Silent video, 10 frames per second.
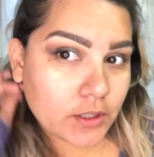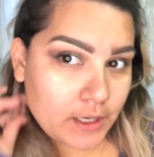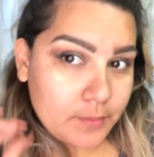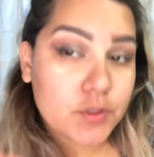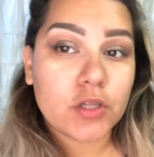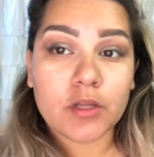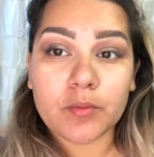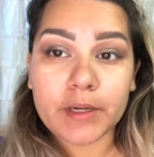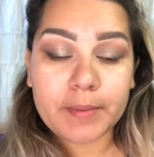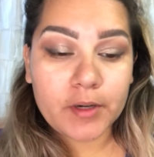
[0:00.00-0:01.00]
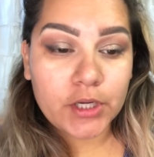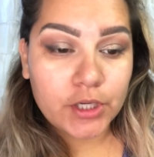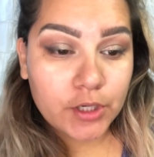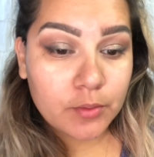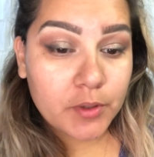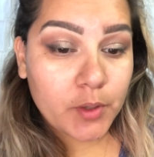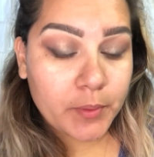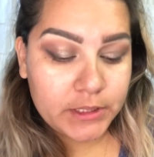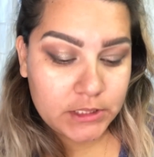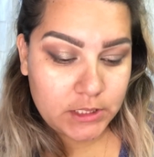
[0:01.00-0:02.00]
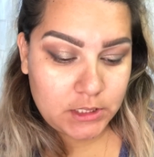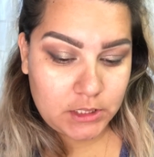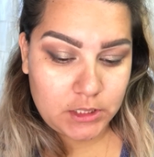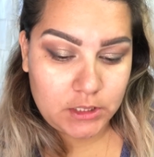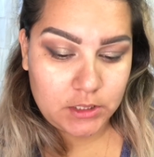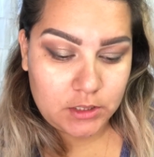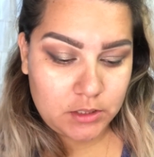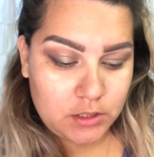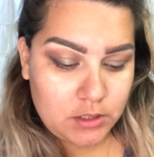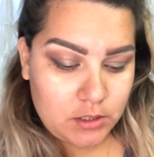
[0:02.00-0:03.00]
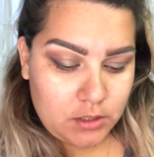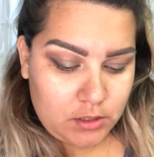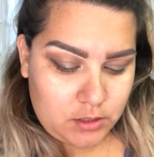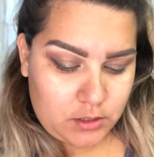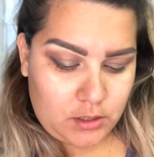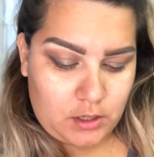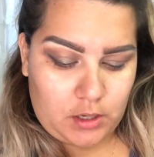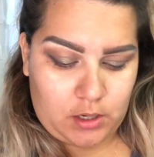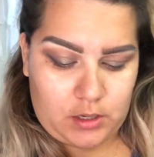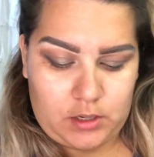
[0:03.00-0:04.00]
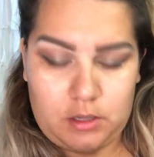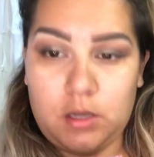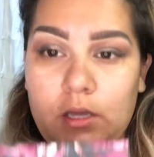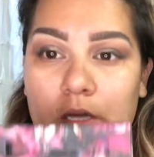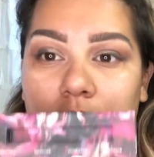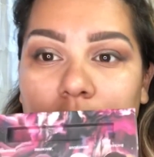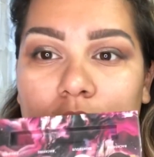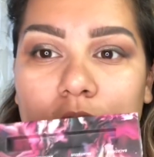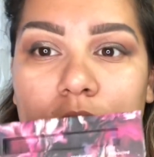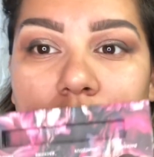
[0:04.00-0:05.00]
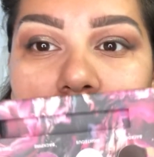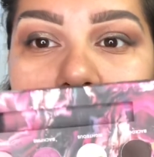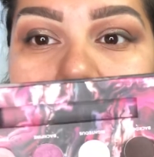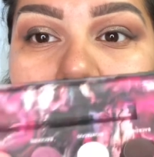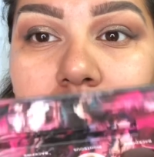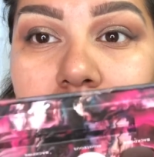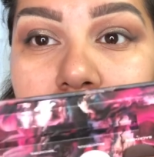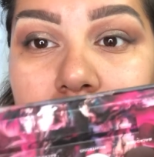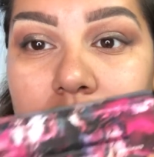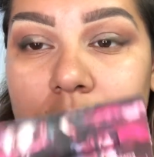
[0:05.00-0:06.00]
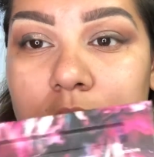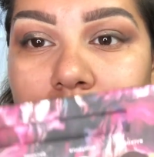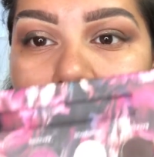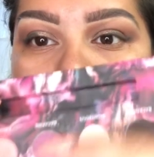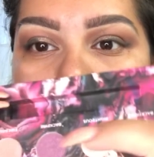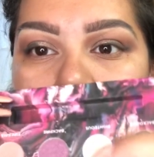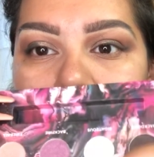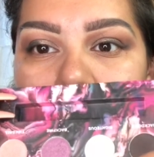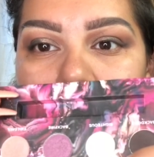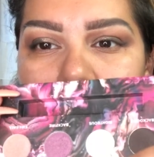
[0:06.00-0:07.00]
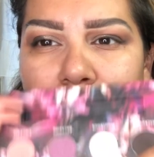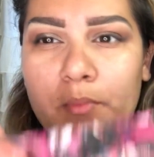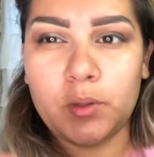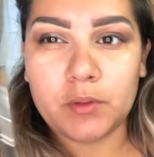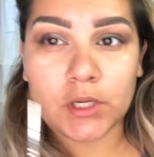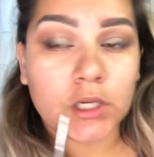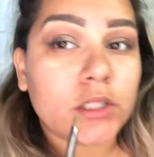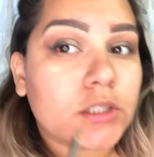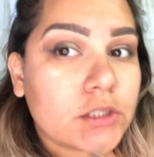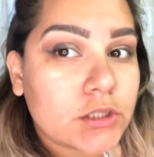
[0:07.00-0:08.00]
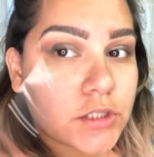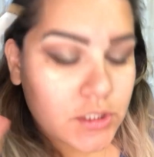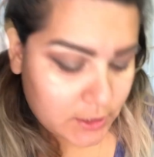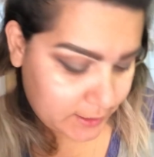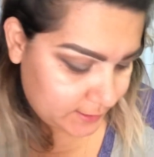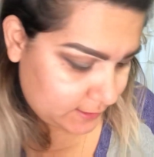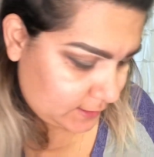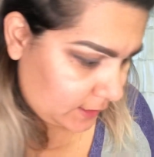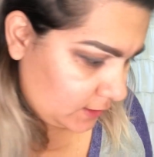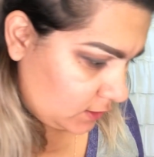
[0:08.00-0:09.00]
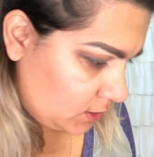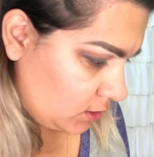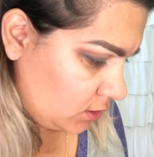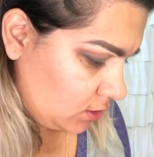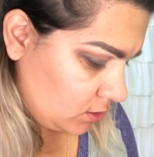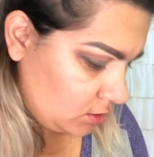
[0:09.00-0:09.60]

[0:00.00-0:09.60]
Okay, so then right about here, we're going to need a color like this, just like a bone color, just to kind of set the